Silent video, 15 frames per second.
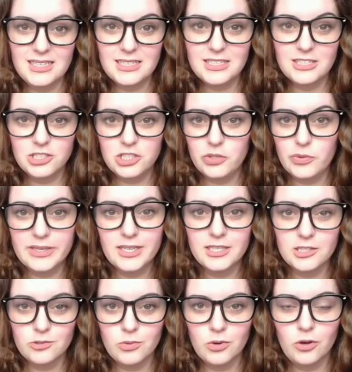you're doing in
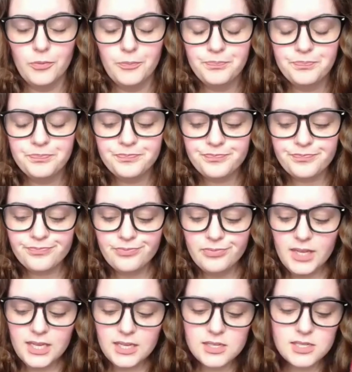your role.
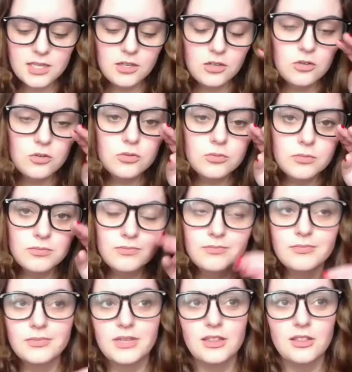So,
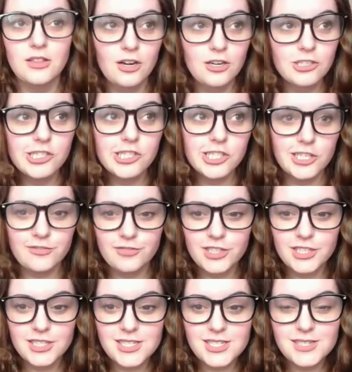the large
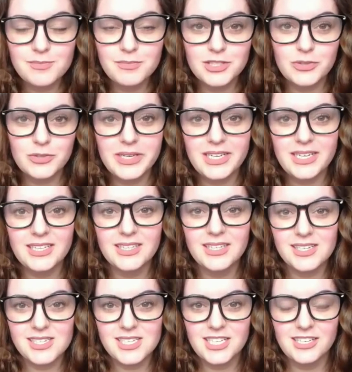difference between a
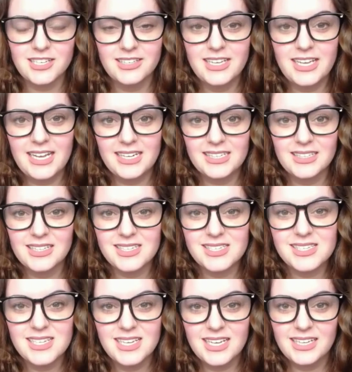security
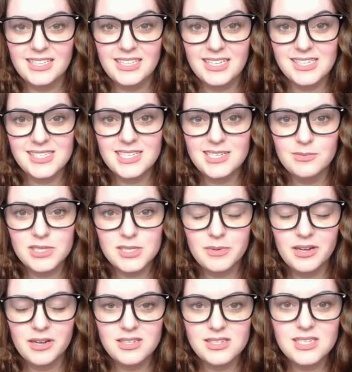analyst and incident
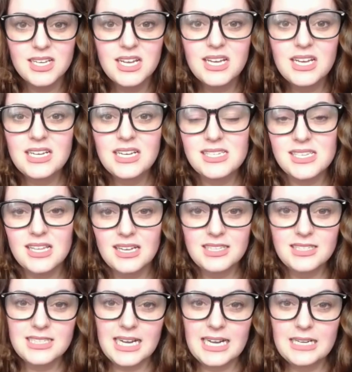response is a lot
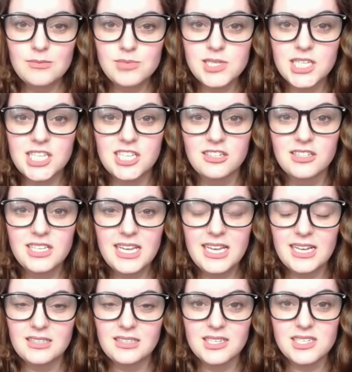of times security
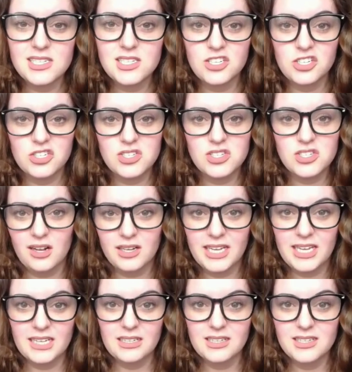analysts or SOC
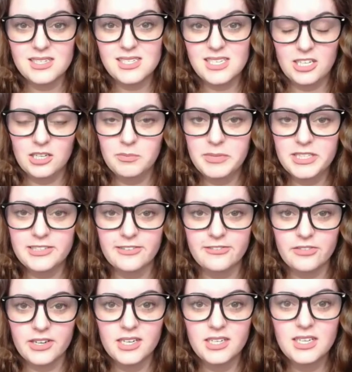analysts, they could be
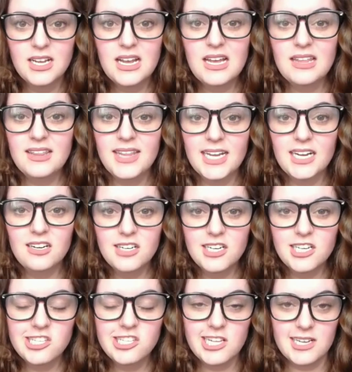different. They are
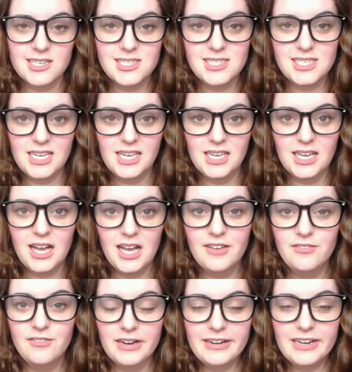ingesting a
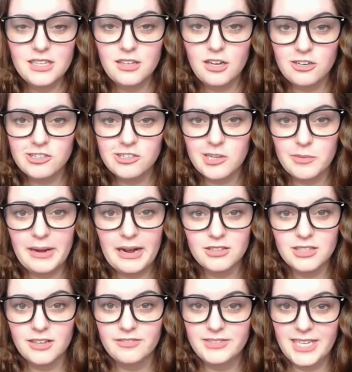very large
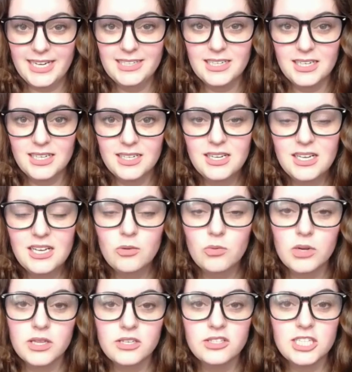amount of data,
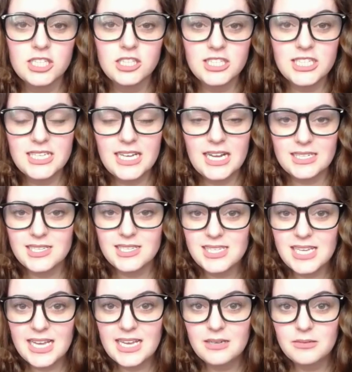whether they're looking at a
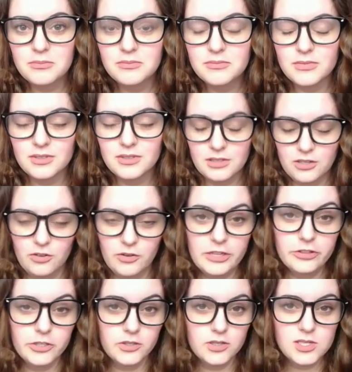SIEM, going
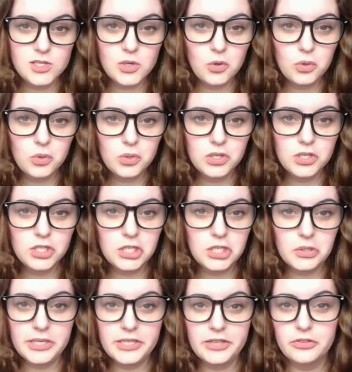through a SOAR,
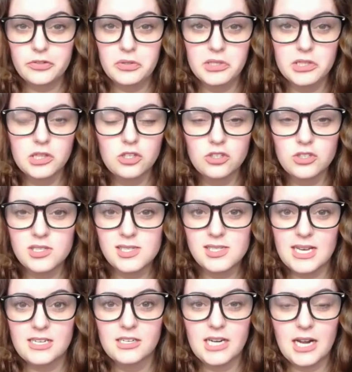going through alerts
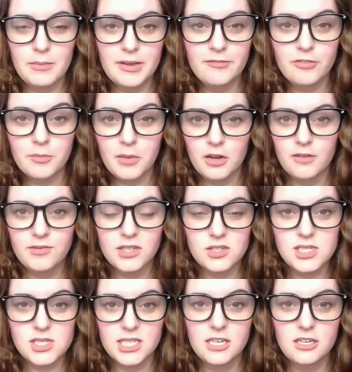that are coming from all of their
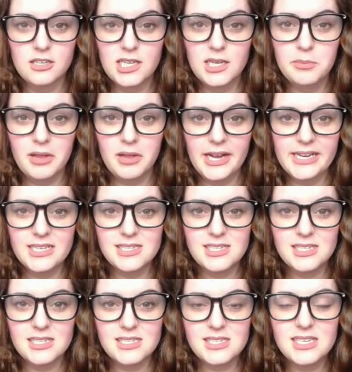security
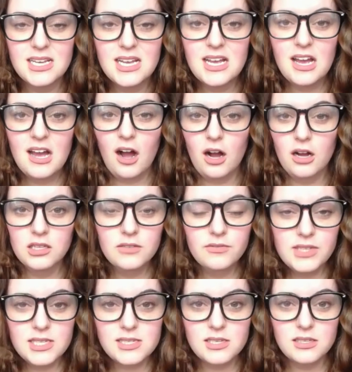appliances. All of
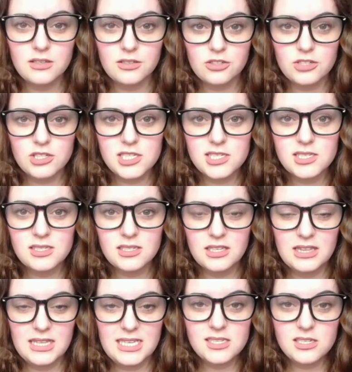these alerts,
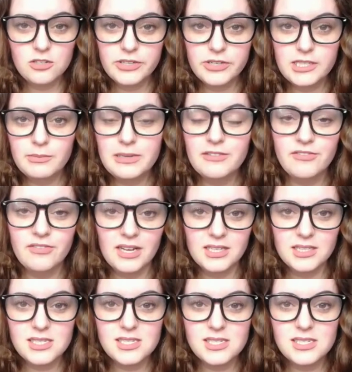these are going to be
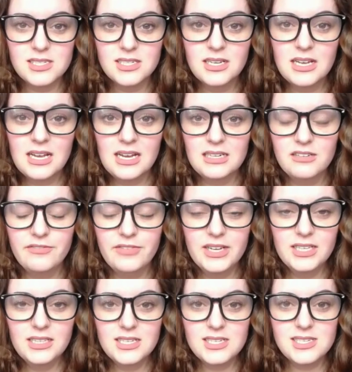events. An
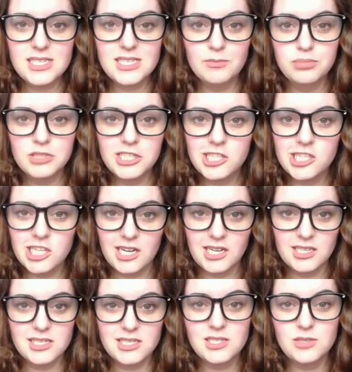event is simply
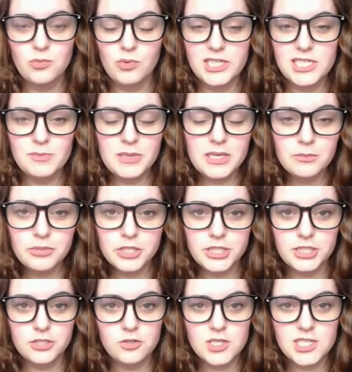just what is being
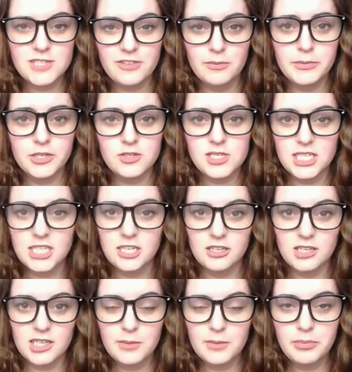produced from your
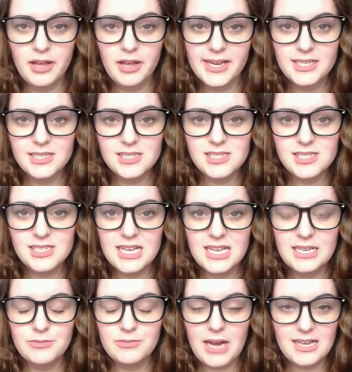security appliance, and
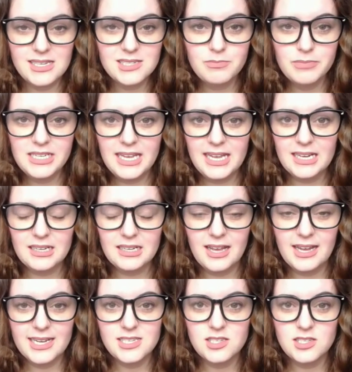it hasn't been
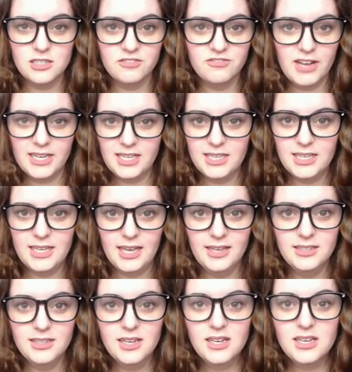analyzed or vetted
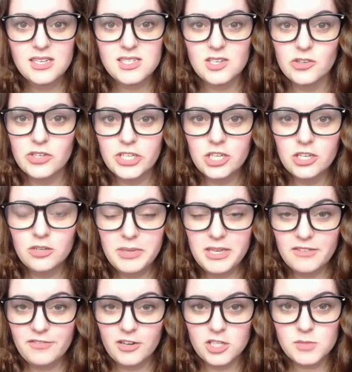yet. So it could be a
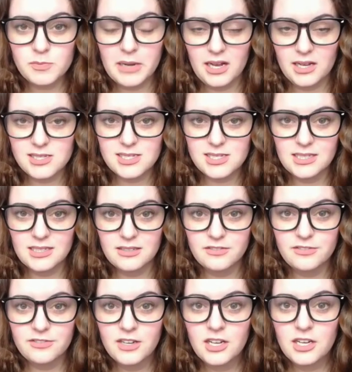false
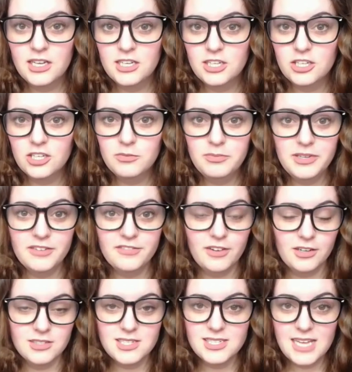positive, it could be a
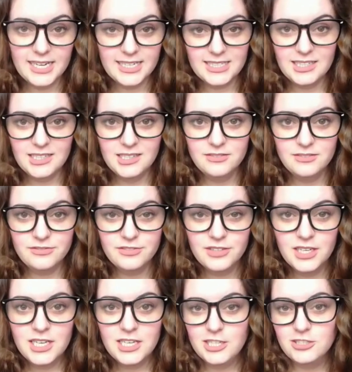false negative.
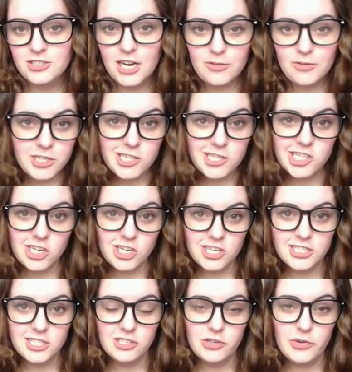You're not really sure
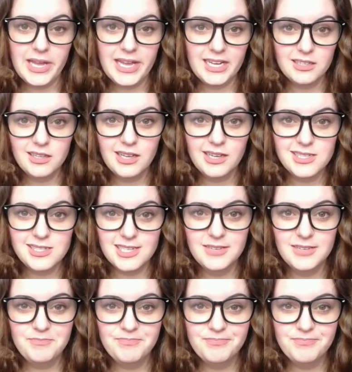until you analyze it.